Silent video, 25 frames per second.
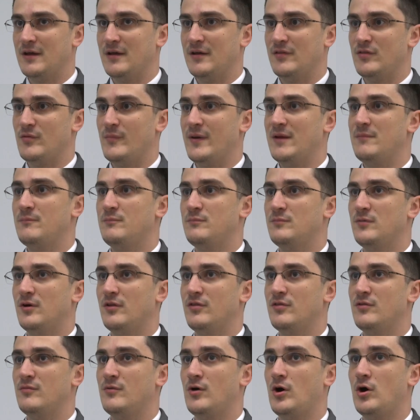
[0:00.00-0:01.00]

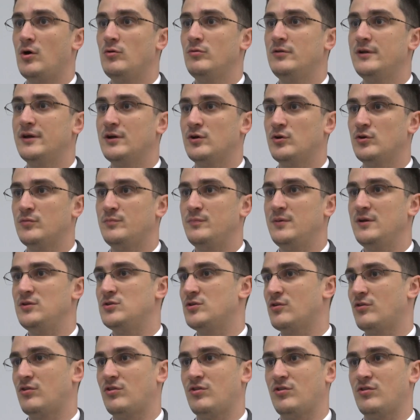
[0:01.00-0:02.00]
the whole, it could be
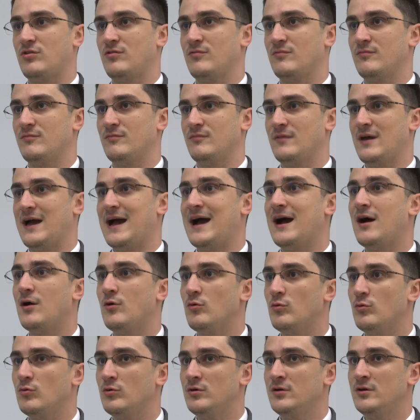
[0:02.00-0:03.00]
just
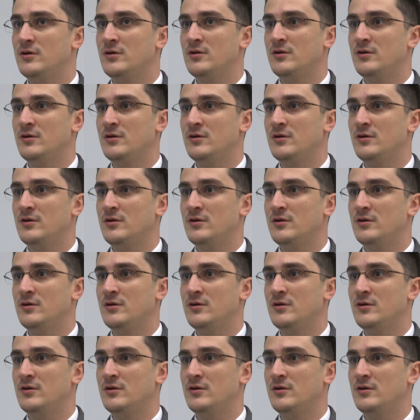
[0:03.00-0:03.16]
how